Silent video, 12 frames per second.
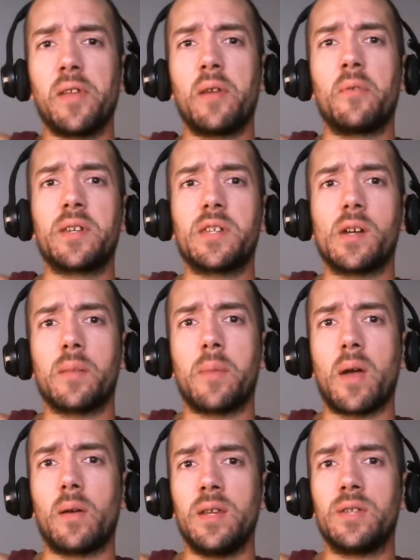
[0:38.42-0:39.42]
I want to talk
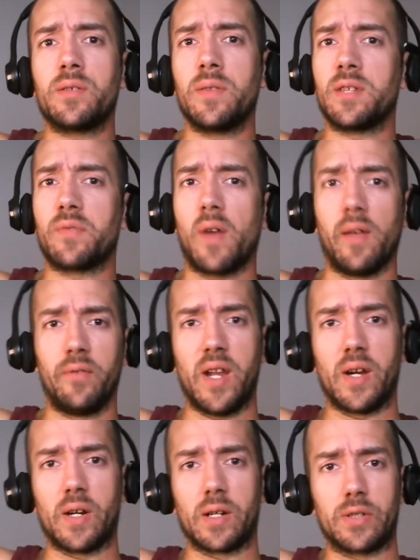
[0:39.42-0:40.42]
about each of these 5
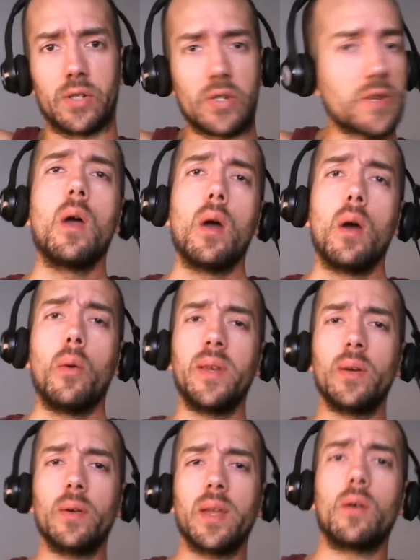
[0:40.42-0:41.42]
characters. We
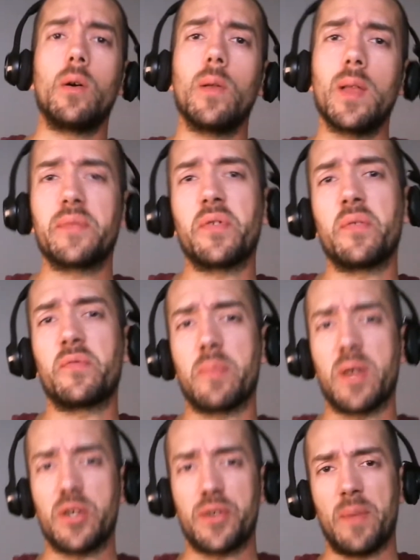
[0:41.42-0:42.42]
don't get a whole lot of
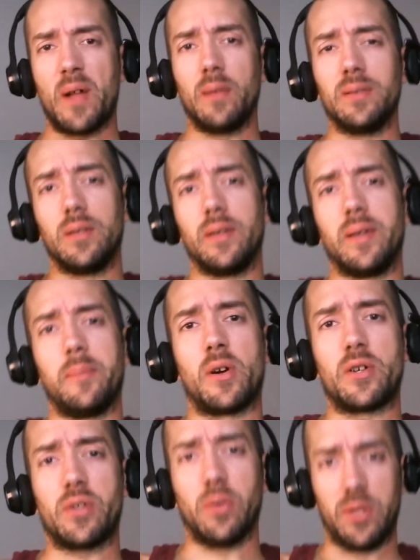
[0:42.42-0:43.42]
information about Lily and
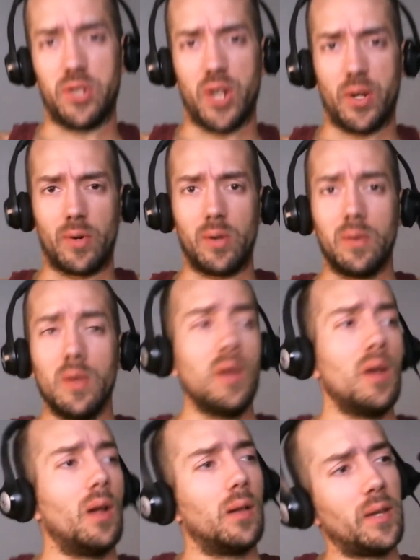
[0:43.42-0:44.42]
Marshall in general.
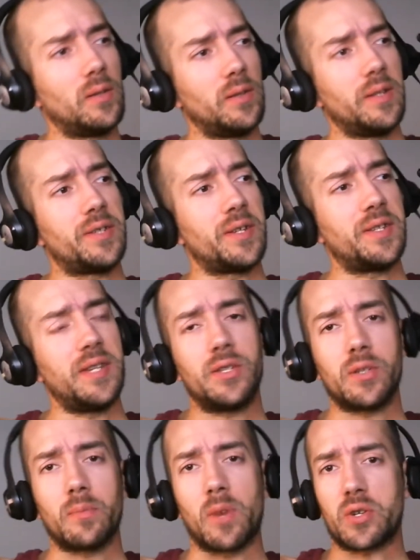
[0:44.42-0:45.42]
Lily is a
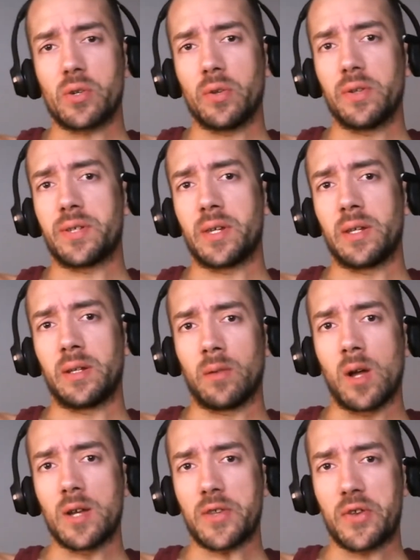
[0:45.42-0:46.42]
teacher, Marshall is a
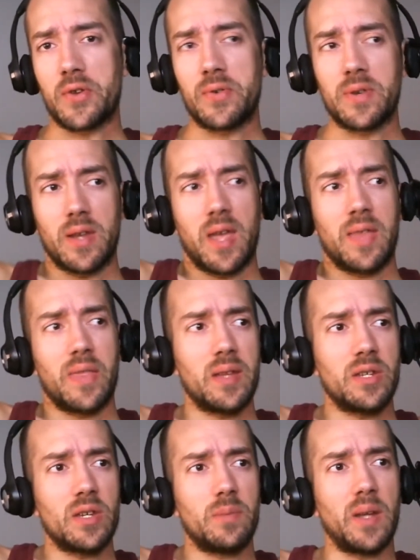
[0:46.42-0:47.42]
law student, and they
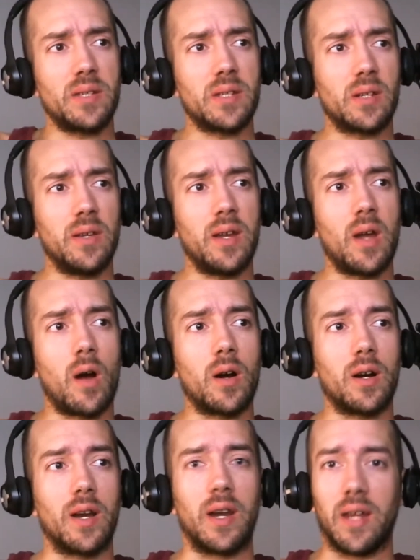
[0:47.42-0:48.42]
just basically
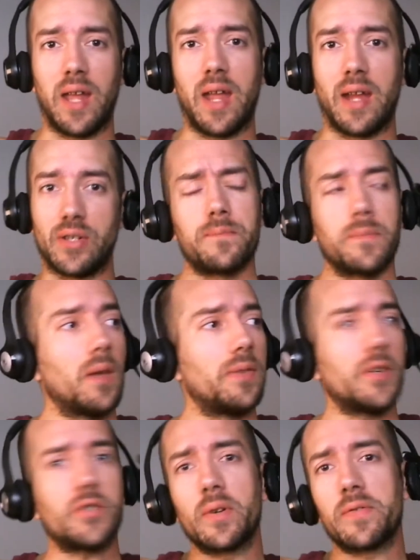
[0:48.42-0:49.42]
are engaged.
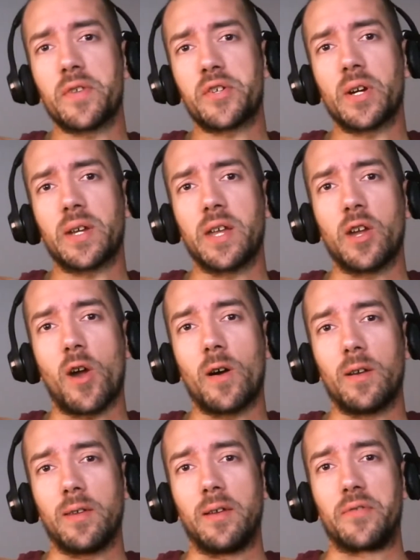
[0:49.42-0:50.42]
They're sort of the Turk and
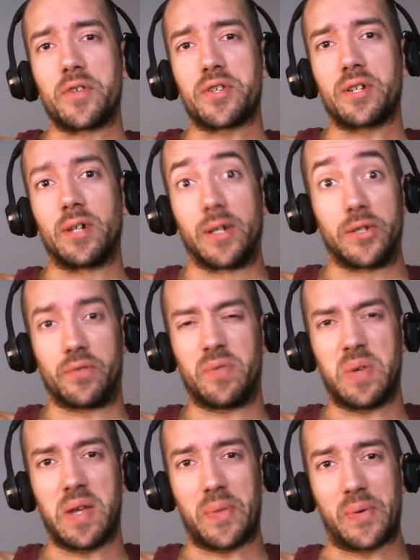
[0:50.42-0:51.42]
Carla of the series, if
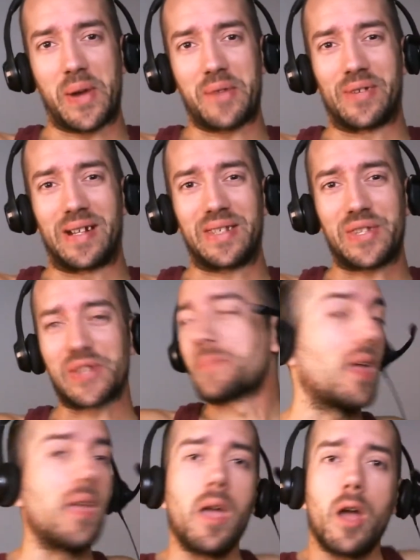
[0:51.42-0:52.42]
you get the reference.
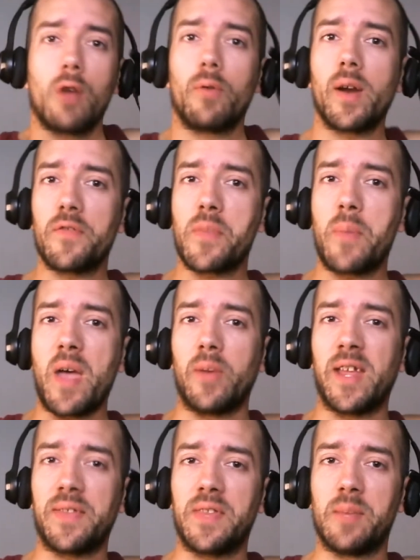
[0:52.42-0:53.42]
Right off the bat, we
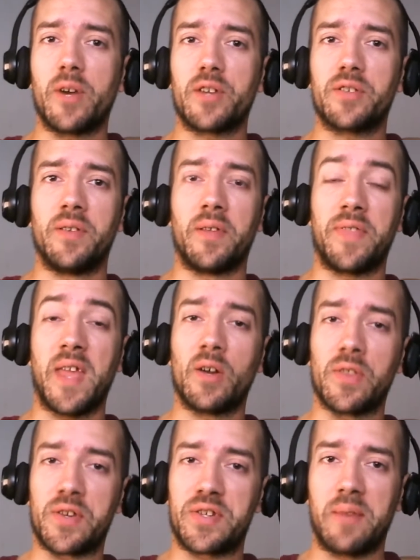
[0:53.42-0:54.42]
get the impression that they
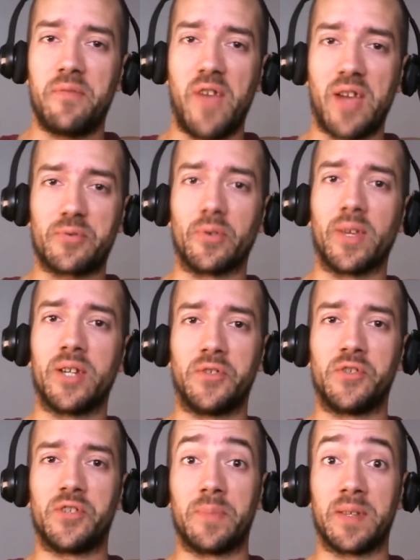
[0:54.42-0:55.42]
are the steadfast
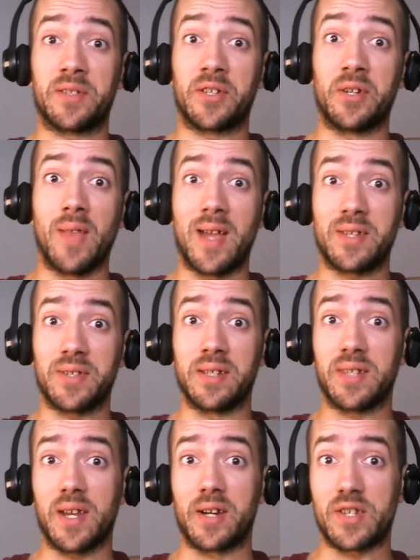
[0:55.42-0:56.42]
relationship that's going to last the
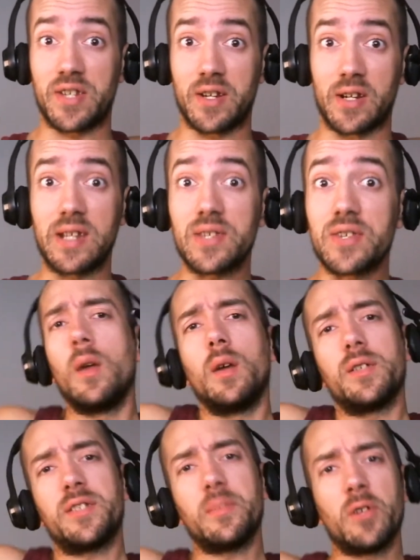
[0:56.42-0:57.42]
entire series.
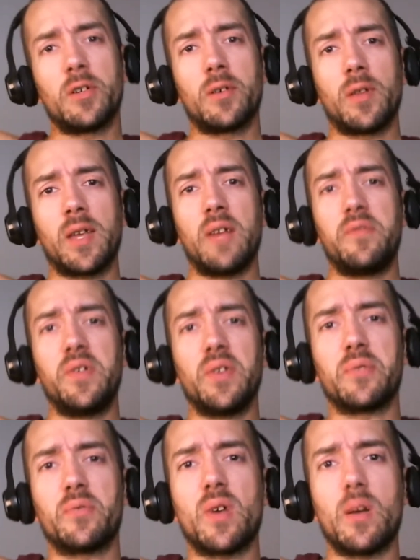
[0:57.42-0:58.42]
Similarly, I feel
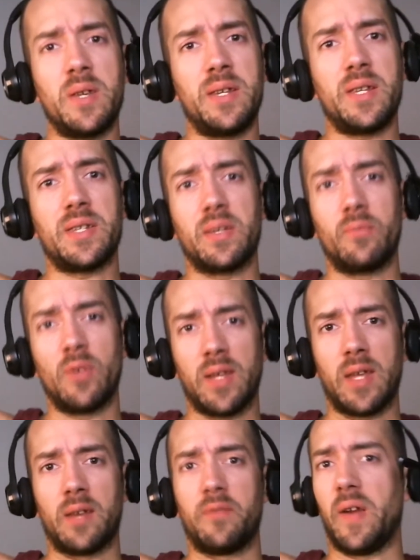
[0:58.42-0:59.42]
that Robin doesn't really
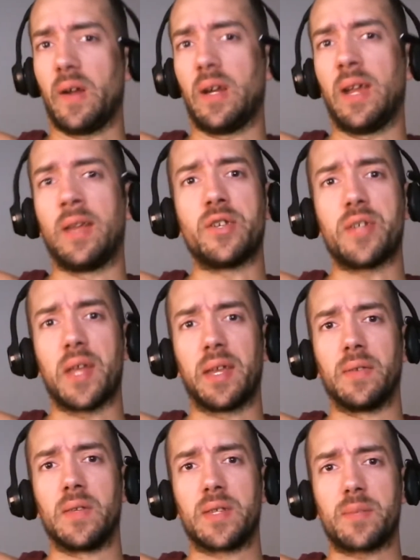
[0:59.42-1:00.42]
get a fair handshake
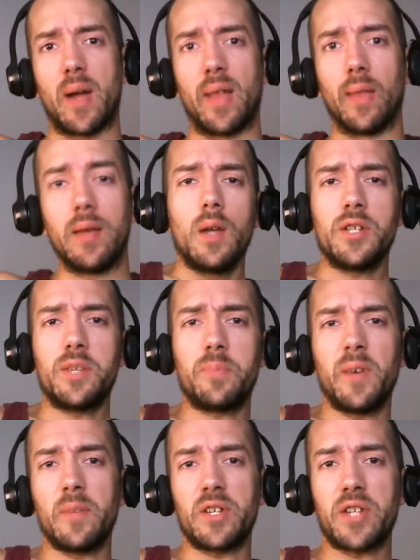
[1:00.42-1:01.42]
in this pilot. She's
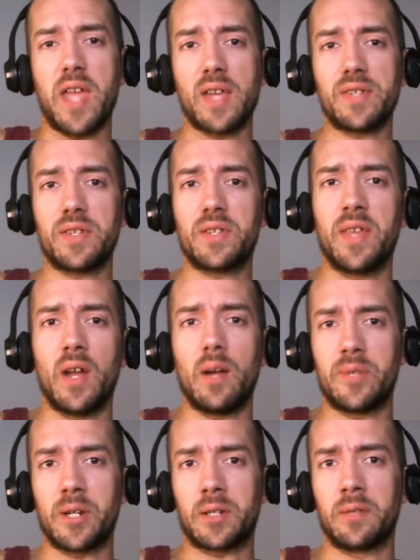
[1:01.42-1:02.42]
pretty much cast as the
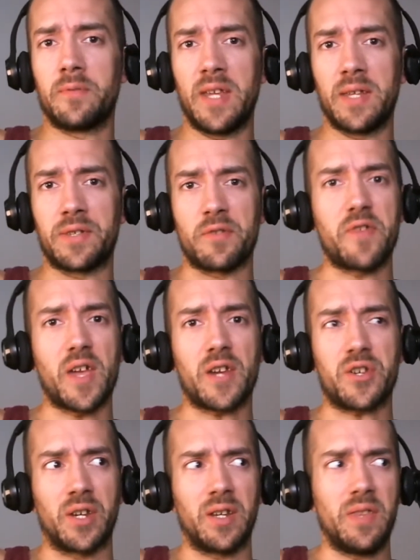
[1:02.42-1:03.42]
object of Ted's
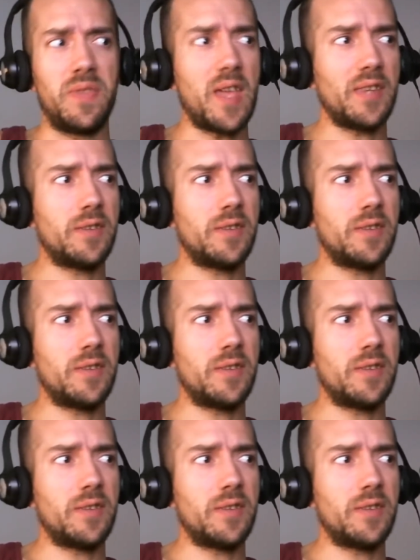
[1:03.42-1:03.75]
affection, and that's